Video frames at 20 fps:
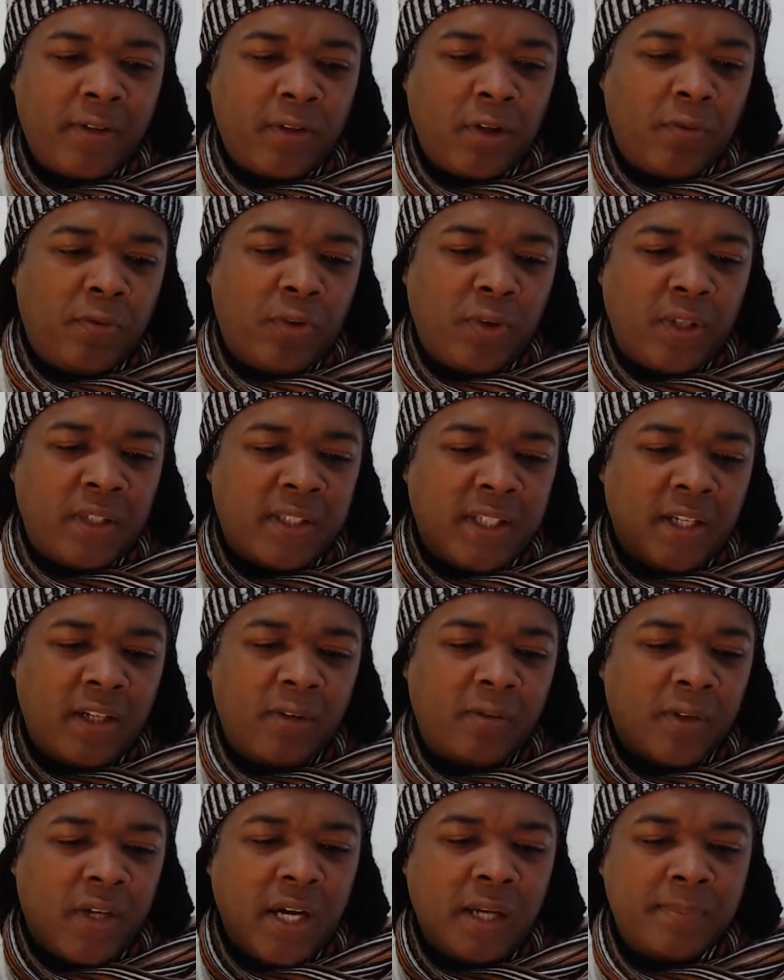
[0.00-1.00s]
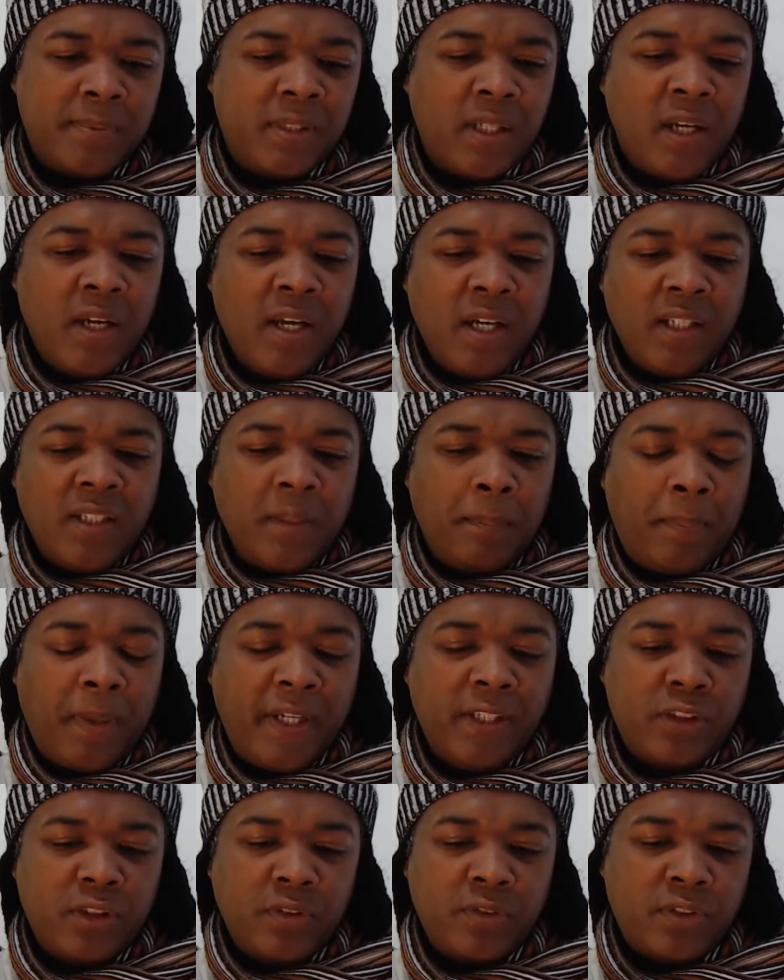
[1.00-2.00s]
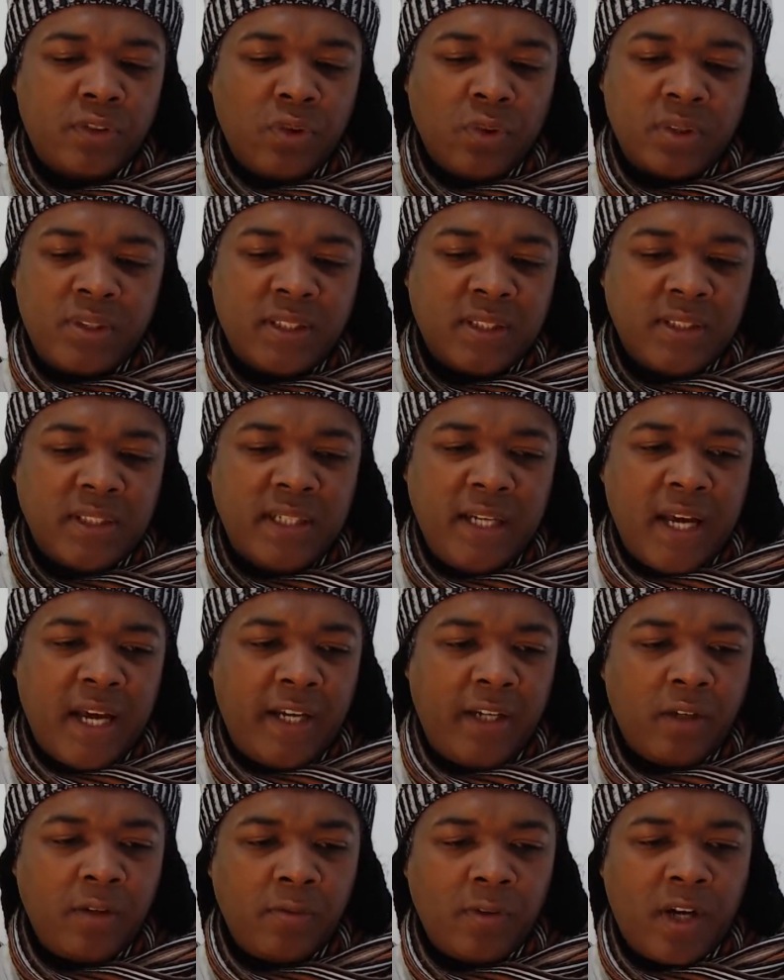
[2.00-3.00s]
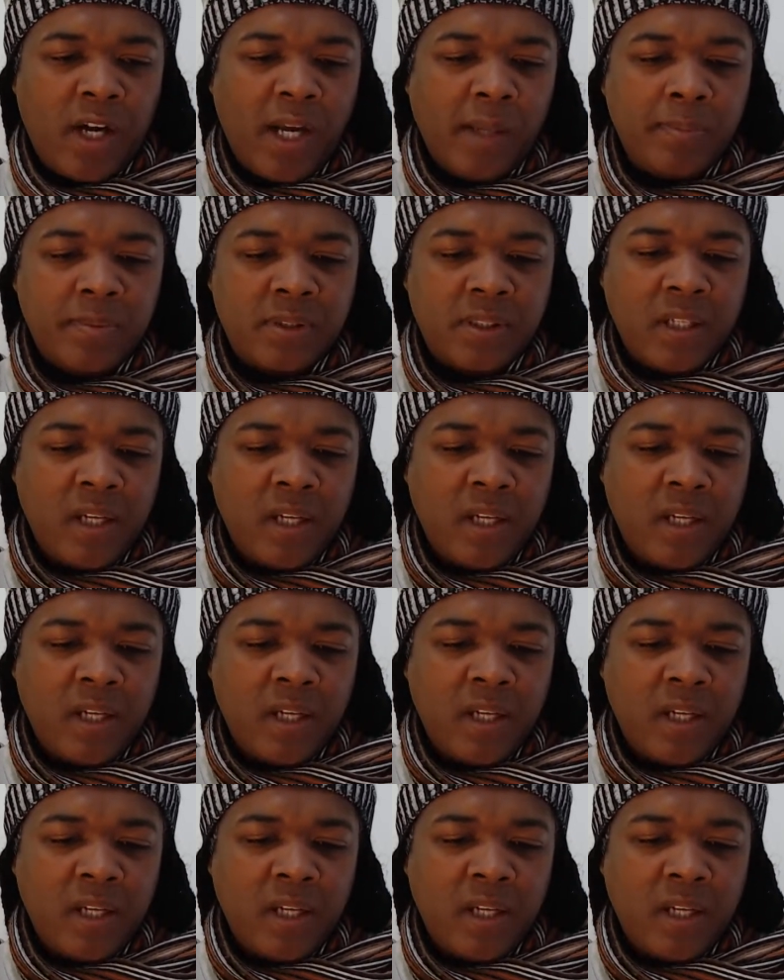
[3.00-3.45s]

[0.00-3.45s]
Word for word: So for the 10 of Cups, the Page of Swords, and the 9 of Cups.